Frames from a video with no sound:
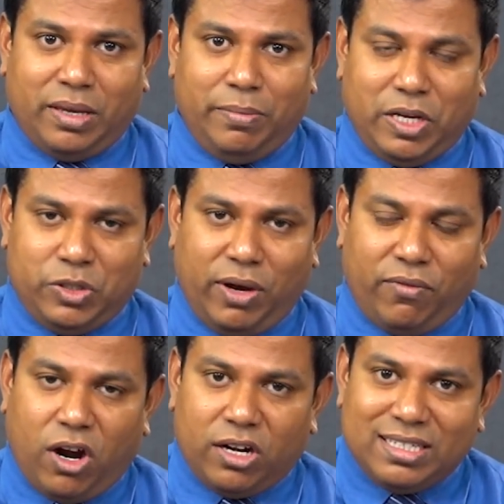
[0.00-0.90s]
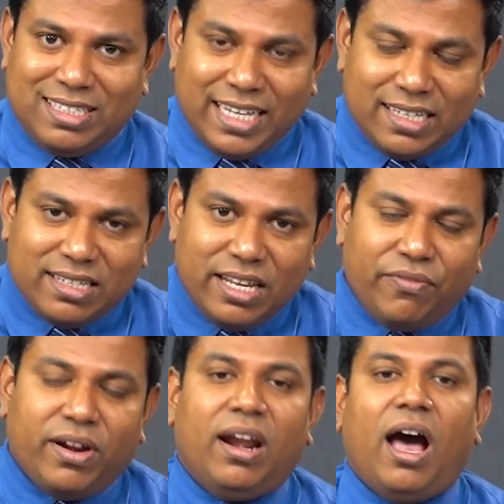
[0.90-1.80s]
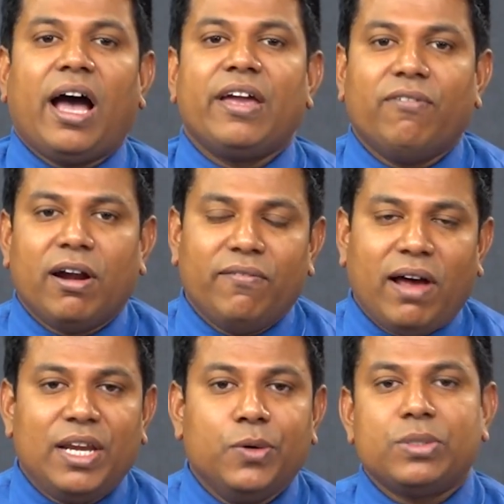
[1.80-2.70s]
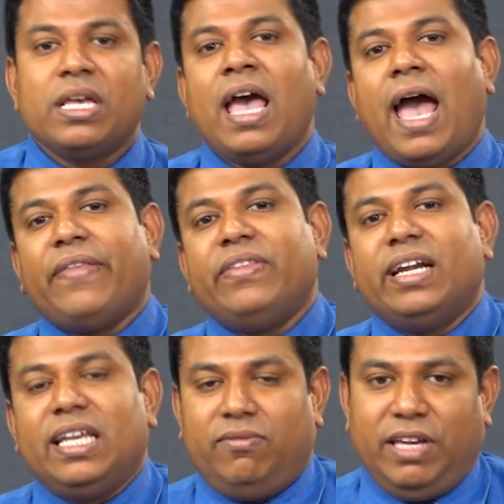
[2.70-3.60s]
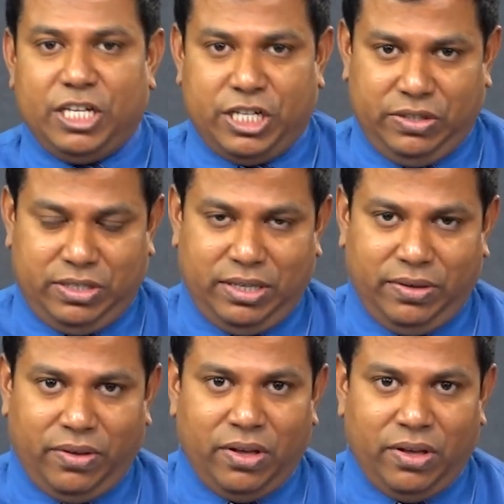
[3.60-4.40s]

because you have got 6 different I1 values and their deviations.